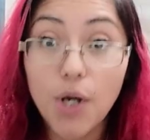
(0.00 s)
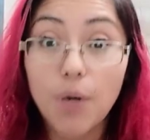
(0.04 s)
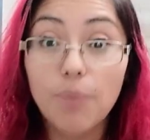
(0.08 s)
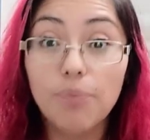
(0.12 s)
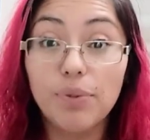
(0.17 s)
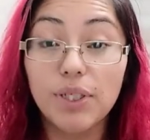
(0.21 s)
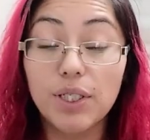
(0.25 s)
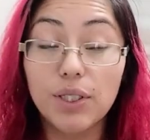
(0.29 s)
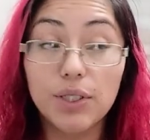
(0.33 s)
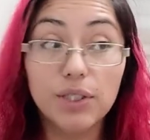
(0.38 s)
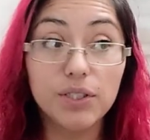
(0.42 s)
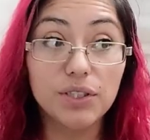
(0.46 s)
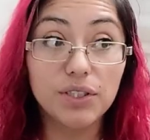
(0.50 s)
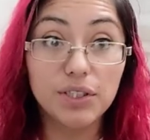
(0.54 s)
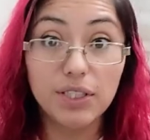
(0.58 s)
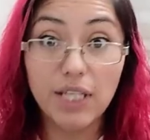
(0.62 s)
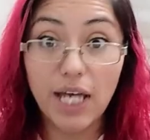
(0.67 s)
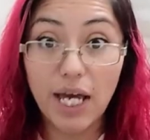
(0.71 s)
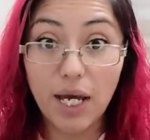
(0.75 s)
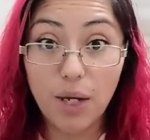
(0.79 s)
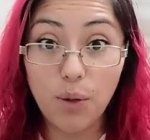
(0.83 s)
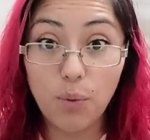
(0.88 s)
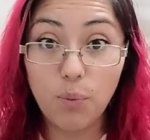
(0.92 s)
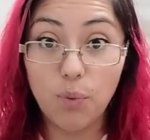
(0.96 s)
Because
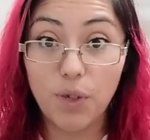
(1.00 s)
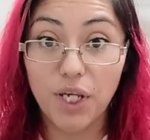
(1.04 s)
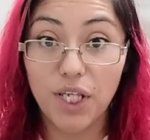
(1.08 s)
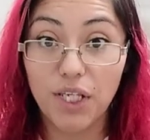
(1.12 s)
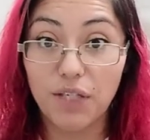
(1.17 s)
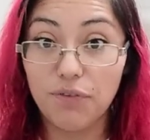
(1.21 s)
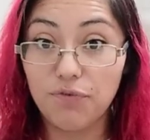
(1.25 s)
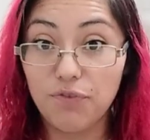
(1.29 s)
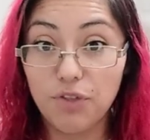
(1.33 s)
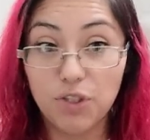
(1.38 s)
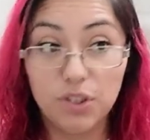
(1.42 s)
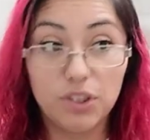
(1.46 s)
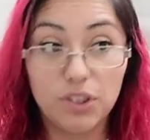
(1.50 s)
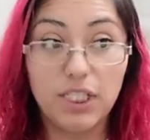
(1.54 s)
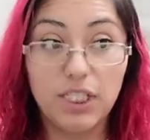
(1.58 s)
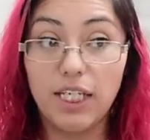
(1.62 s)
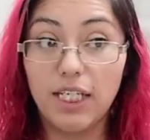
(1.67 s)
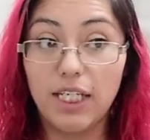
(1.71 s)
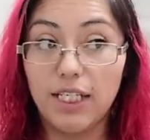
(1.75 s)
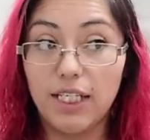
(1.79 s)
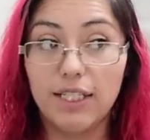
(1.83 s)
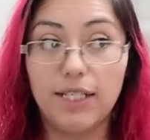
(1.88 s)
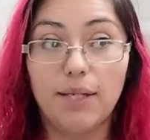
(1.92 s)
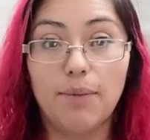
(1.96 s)
that way, if you're
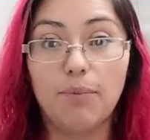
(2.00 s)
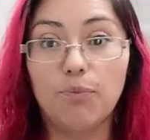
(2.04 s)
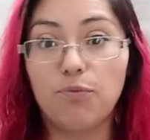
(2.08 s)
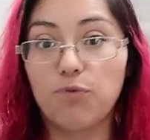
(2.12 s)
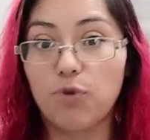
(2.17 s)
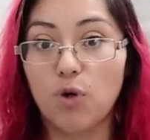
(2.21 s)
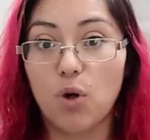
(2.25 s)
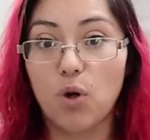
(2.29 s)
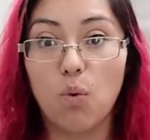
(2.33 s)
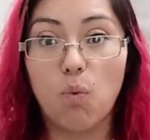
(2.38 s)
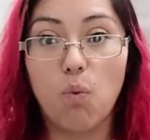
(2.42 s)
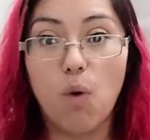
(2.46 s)
taking them for a